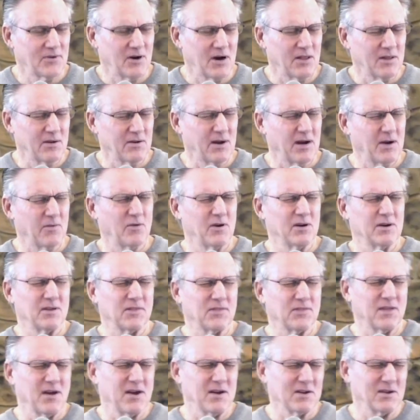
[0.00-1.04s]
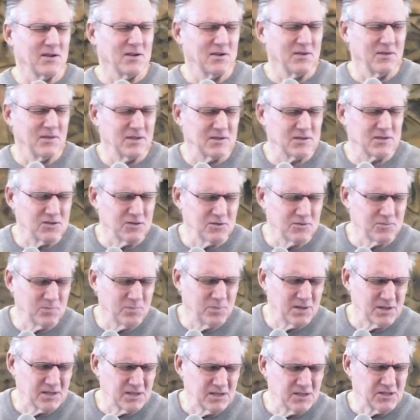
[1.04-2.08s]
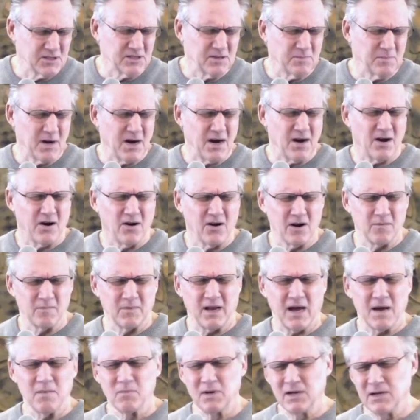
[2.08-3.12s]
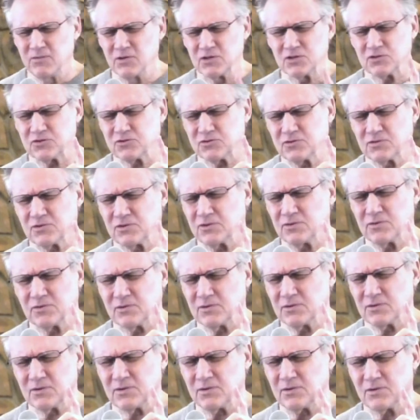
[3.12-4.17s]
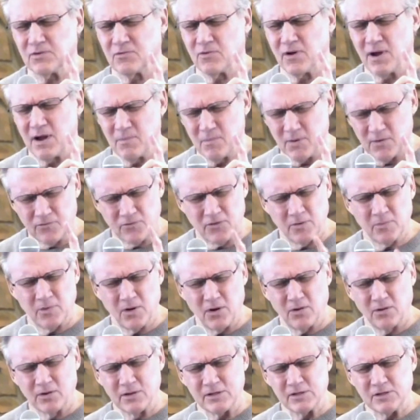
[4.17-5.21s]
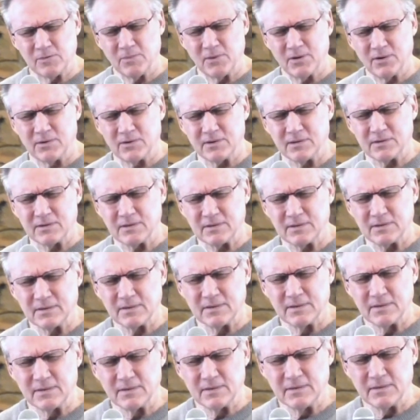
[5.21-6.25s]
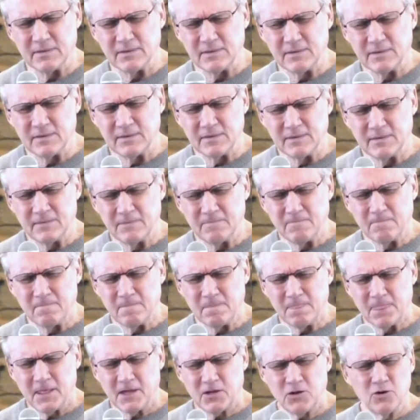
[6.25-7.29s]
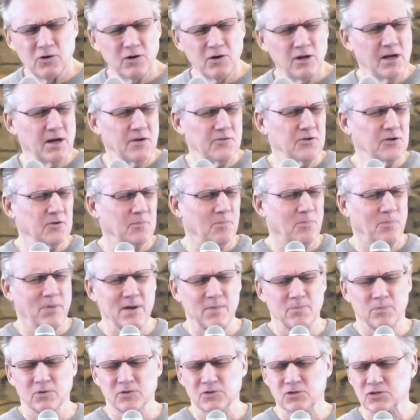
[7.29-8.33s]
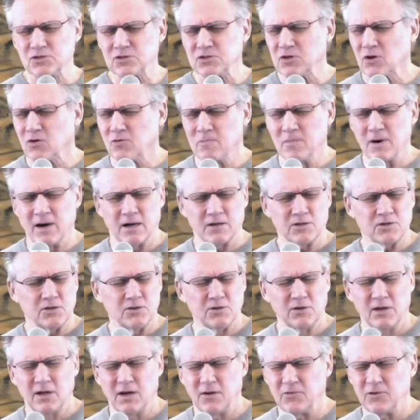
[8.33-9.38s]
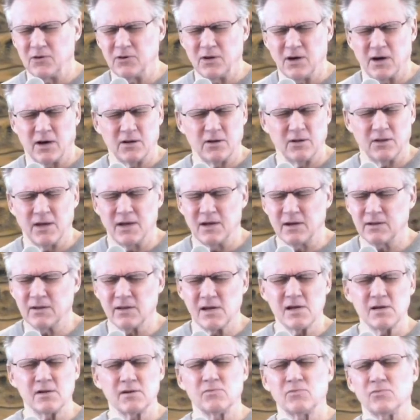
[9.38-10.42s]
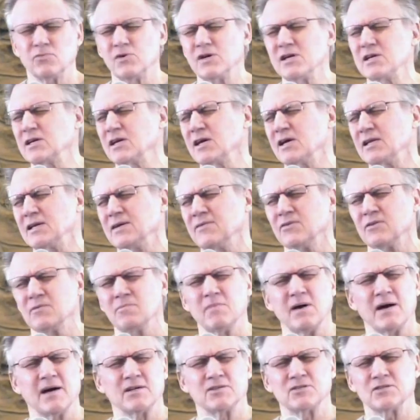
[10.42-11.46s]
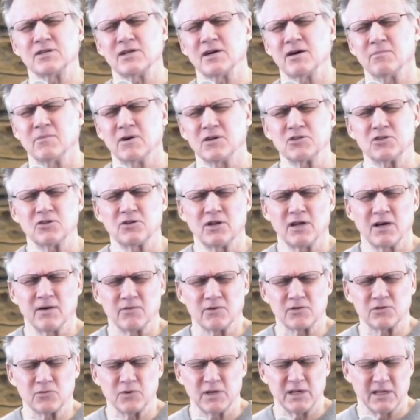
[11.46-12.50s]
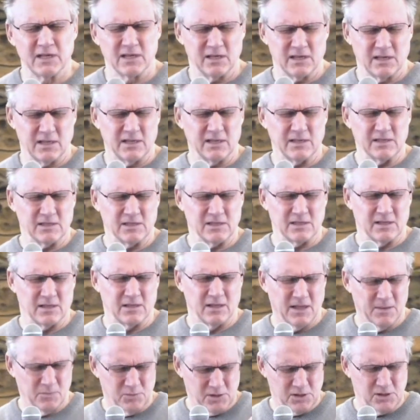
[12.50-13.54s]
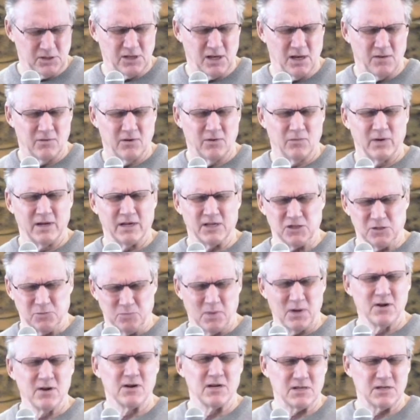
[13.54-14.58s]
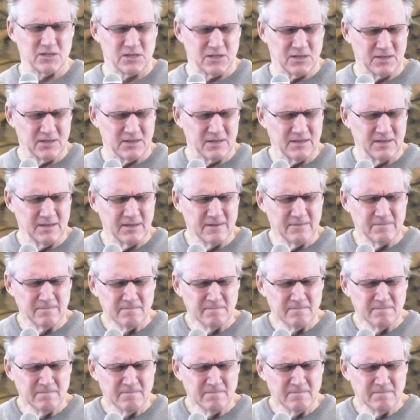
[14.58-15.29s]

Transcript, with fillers: Father, I want to thank you that you've put this in my heart, but I believe it's Rhema from the Holy Spirit. That you love your people so much. You love your daughter. They, they, we can't even imagine how much you love us. We get glimpses of it, we experience it.